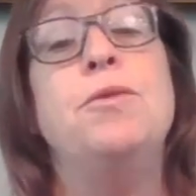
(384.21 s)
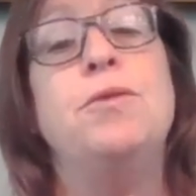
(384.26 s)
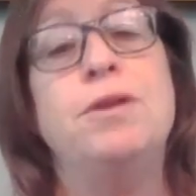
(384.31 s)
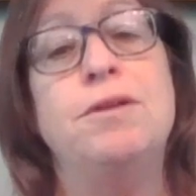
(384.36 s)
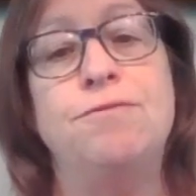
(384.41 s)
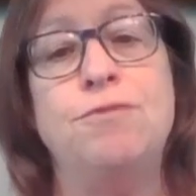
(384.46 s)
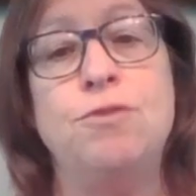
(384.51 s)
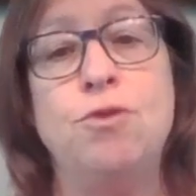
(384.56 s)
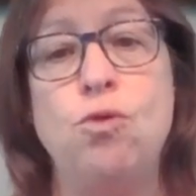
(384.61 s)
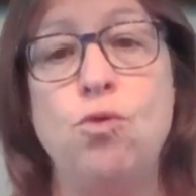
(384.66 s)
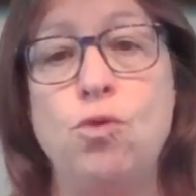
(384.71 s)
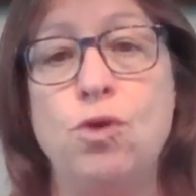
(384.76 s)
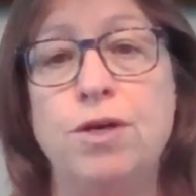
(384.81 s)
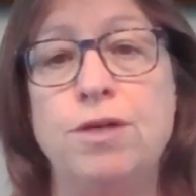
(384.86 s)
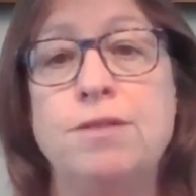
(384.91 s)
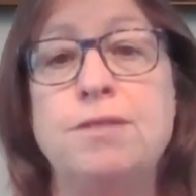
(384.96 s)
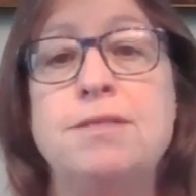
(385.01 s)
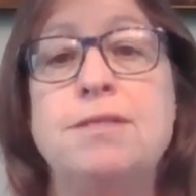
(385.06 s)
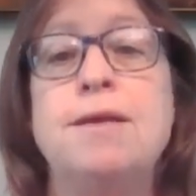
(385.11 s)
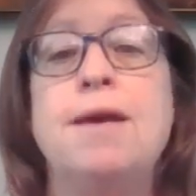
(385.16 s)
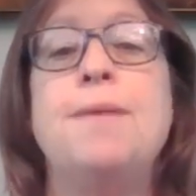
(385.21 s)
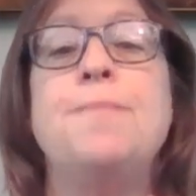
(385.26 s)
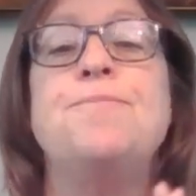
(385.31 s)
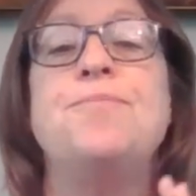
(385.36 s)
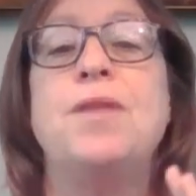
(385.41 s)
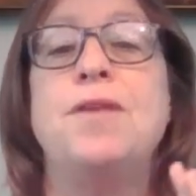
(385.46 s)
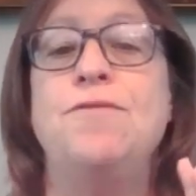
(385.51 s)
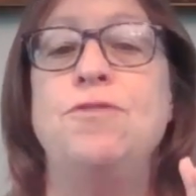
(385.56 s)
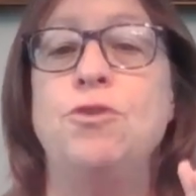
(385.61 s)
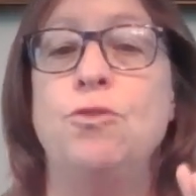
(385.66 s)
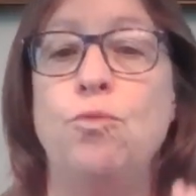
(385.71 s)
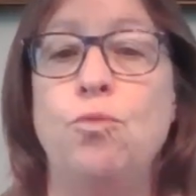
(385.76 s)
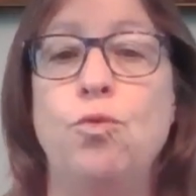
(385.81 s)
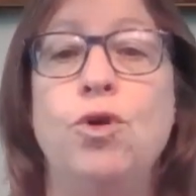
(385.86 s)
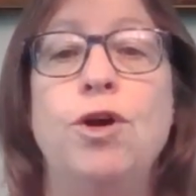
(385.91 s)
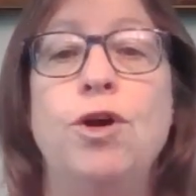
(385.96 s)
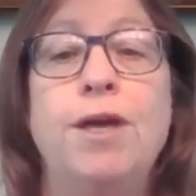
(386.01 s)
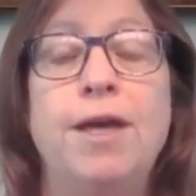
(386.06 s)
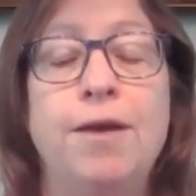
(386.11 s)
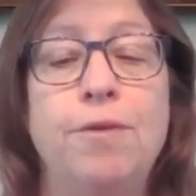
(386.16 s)
And of course, if you're
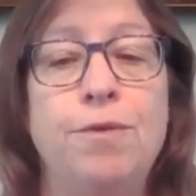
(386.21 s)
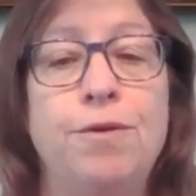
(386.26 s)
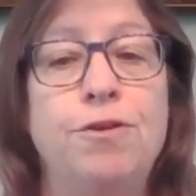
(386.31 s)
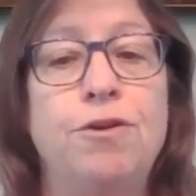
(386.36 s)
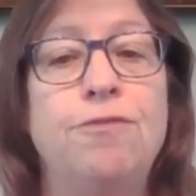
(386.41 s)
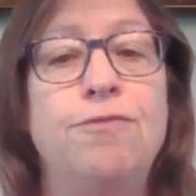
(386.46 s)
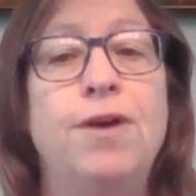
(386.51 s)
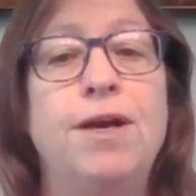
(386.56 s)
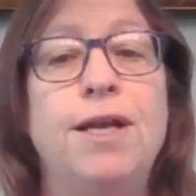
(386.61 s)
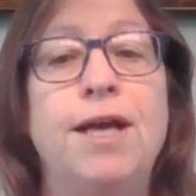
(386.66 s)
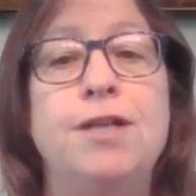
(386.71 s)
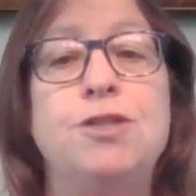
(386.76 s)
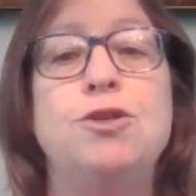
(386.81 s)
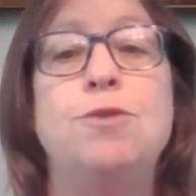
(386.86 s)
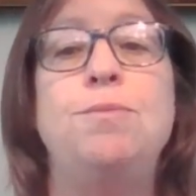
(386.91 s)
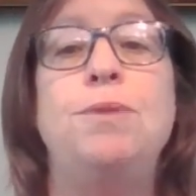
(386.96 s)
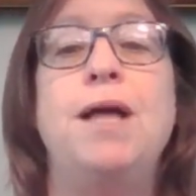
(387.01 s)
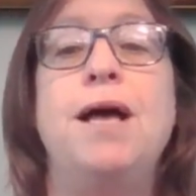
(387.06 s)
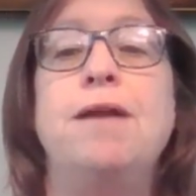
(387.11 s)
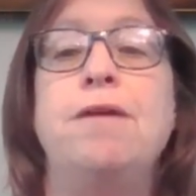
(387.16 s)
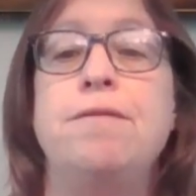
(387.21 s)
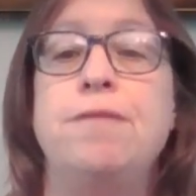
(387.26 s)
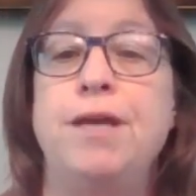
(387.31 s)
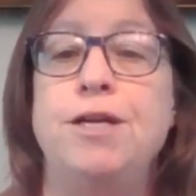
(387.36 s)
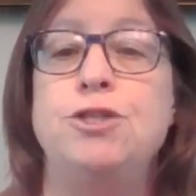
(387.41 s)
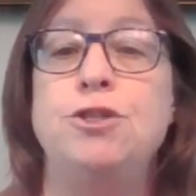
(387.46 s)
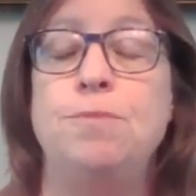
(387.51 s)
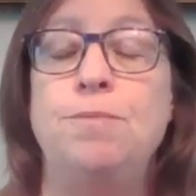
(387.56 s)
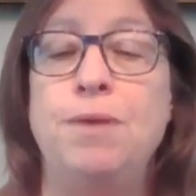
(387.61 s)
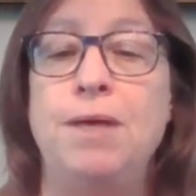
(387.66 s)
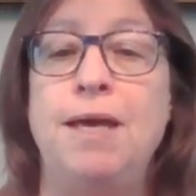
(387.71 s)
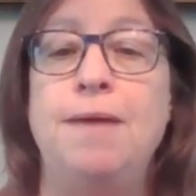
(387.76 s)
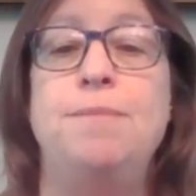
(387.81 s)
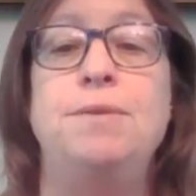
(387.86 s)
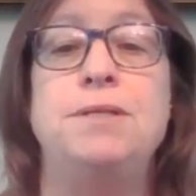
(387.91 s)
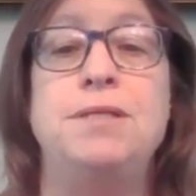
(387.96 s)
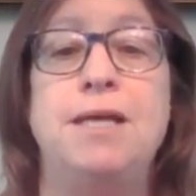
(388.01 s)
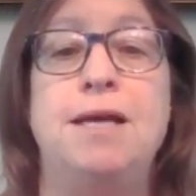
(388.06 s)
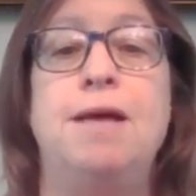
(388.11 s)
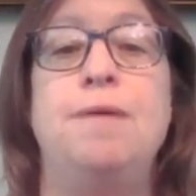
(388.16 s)
working with your financial planner, they should be able
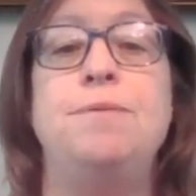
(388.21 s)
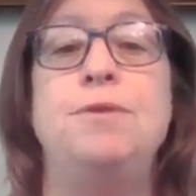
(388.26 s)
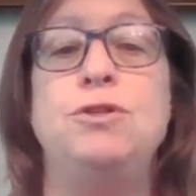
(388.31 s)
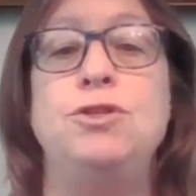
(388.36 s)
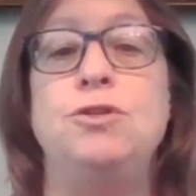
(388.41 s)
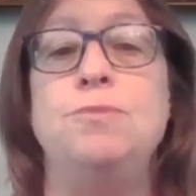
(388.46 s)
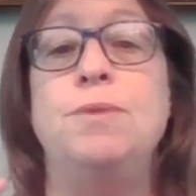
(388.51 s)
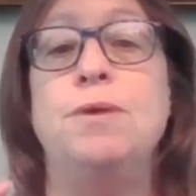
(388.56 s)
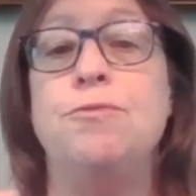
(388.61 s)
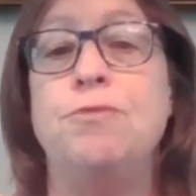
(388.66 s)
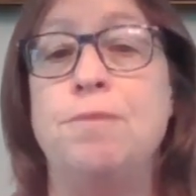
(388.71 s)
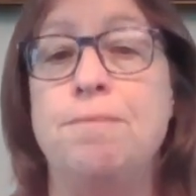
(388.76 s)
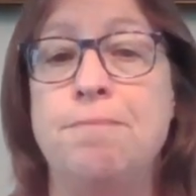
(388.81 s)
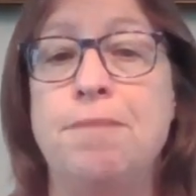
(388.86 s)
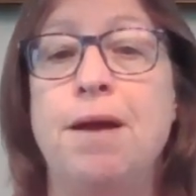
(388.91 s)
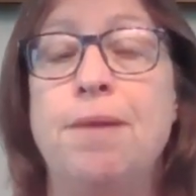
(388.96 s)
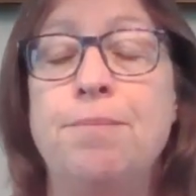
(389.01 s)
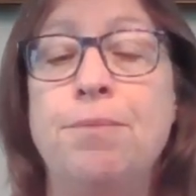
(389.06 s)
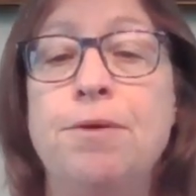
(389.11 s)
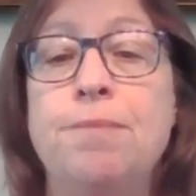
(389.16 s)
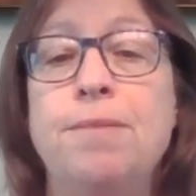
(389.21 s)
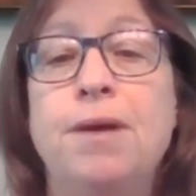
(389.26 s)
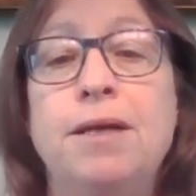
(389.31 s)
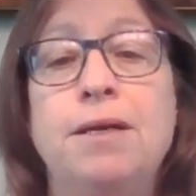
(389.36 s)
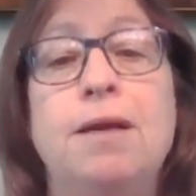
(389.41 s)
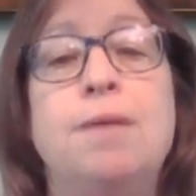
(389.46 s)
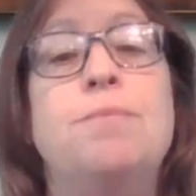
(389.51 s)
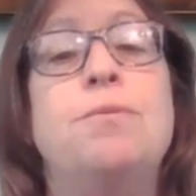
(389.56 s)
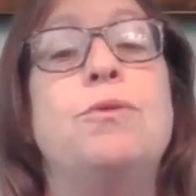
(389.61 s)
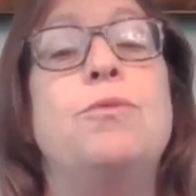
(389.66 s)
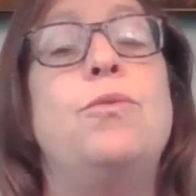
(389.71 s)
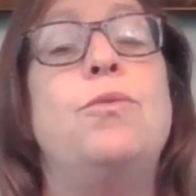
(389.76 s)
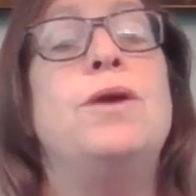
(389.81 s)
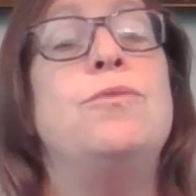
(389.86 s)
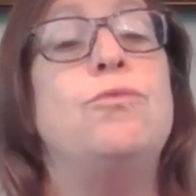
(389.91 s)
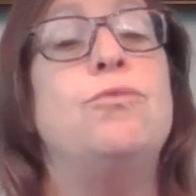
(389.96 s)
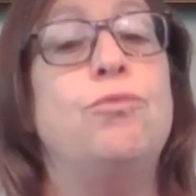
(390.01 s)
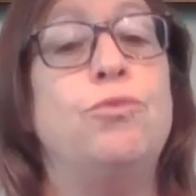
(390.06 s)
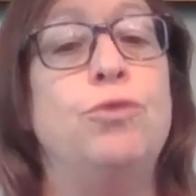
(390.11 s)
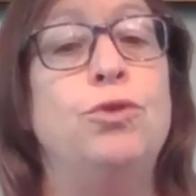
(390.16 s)
to help you too. But remember my number
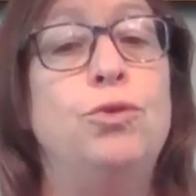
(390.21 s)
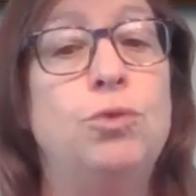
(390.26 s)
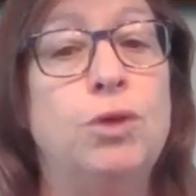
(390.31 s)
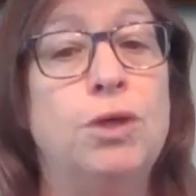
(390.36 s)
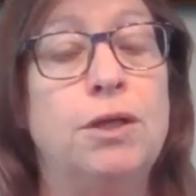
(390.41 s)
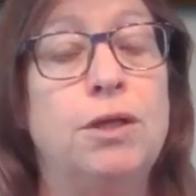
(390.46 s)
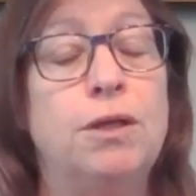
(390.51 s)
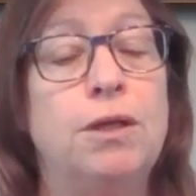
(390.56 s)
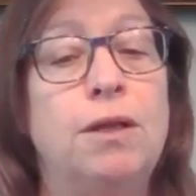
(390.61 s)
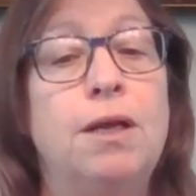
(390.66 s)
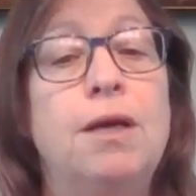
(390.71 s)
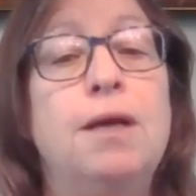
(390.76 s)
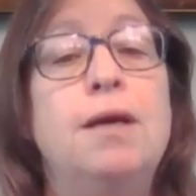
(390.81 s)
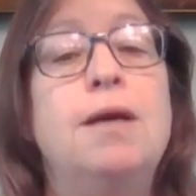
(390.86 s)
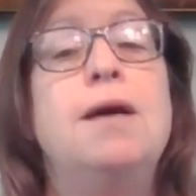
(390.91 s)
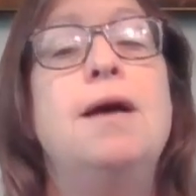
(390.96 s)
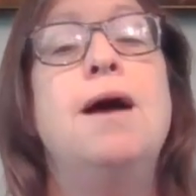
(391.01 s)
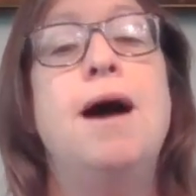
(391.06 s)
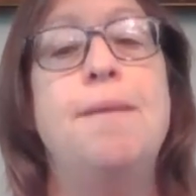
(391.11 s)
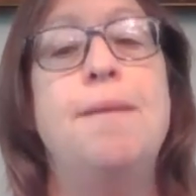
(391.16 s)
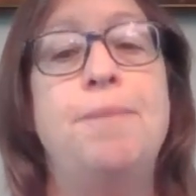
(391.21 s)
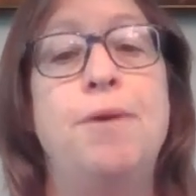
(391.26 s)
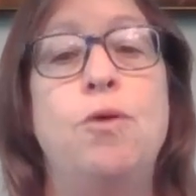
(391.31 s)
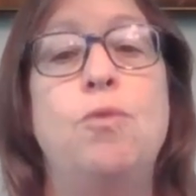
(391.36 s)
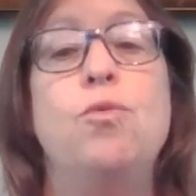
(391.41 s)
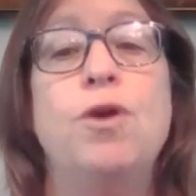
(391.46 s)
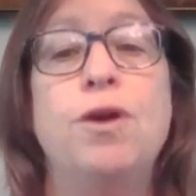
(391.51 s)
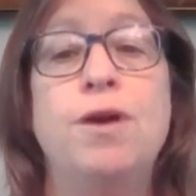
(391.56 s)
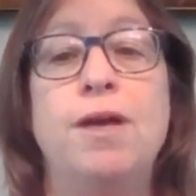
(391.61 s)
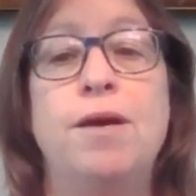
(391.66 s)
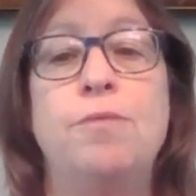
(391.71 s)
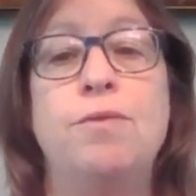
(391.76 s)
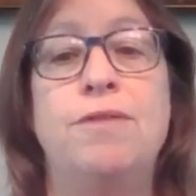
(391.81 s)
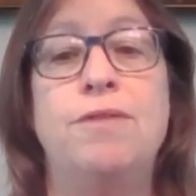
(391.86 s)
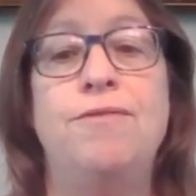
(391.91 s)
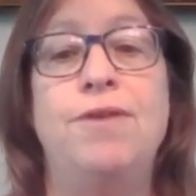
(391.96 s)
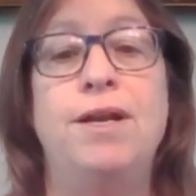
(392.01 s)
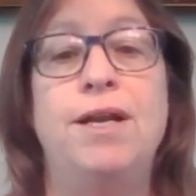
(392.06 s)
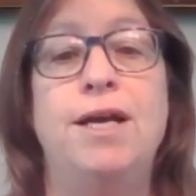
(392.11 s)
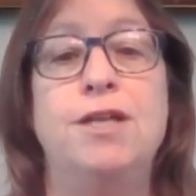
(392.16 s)
one rule about working with
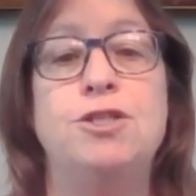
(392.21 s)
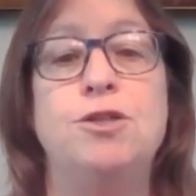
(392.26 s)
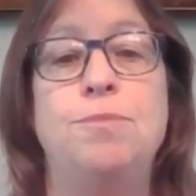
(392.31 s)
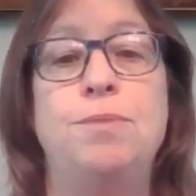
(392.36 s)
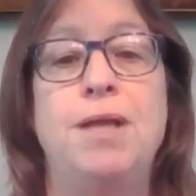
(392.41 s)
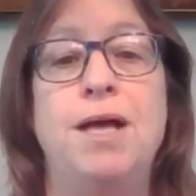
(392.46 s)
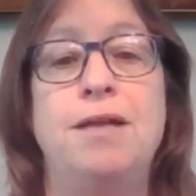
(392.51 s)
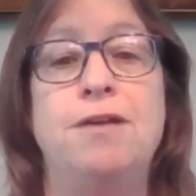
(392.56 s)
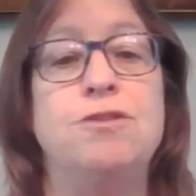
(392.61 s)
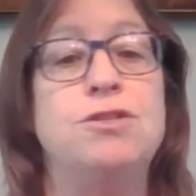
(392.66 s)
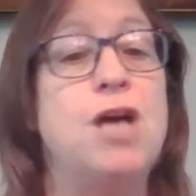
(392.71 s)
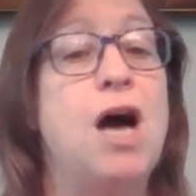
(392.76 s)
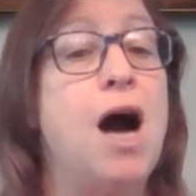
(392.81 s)
financial planners.